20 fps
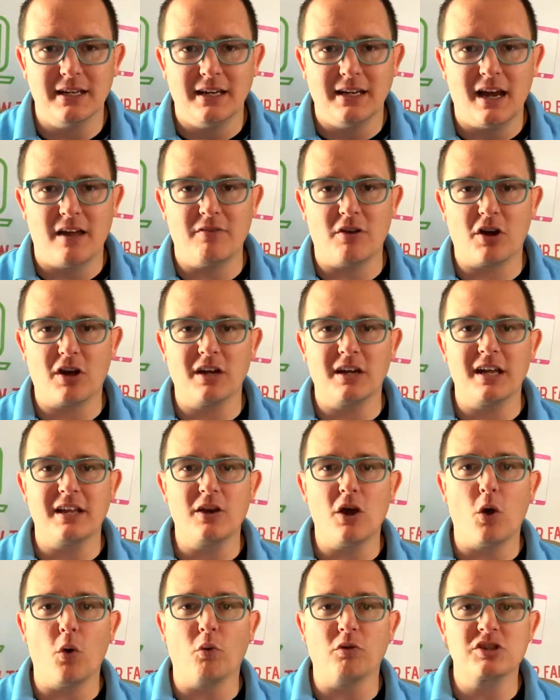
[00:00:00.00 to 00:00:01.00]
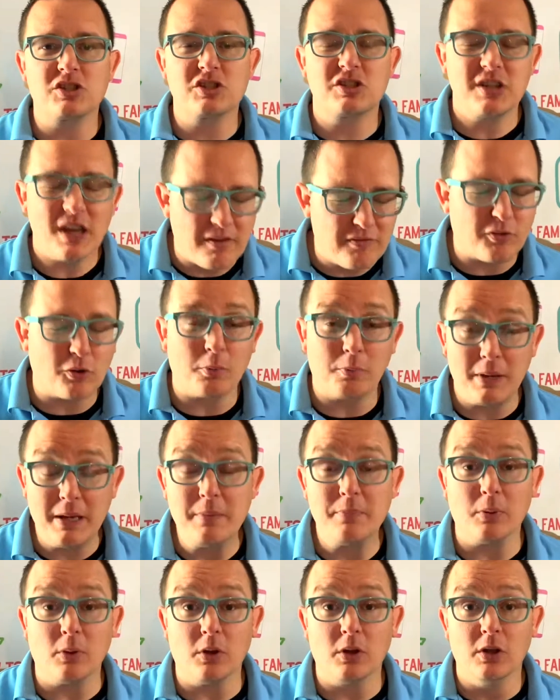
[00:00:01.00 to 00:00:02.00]
and they're going to know several
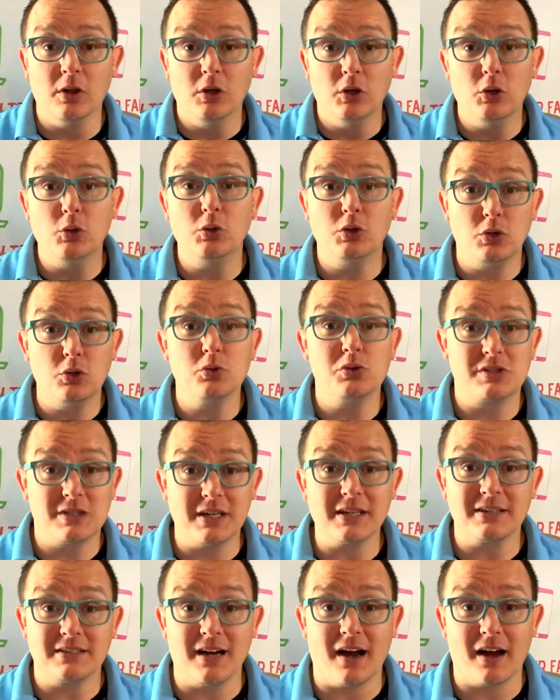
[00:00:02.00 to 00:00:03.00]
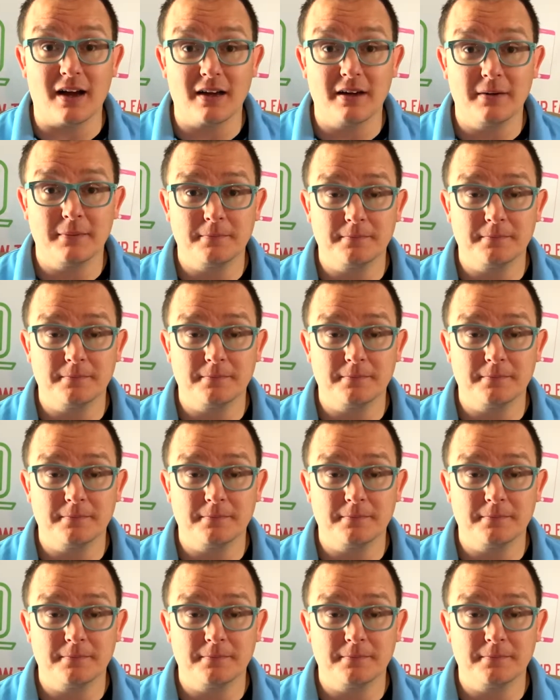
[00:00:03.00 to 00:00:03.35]
people who use TikTok.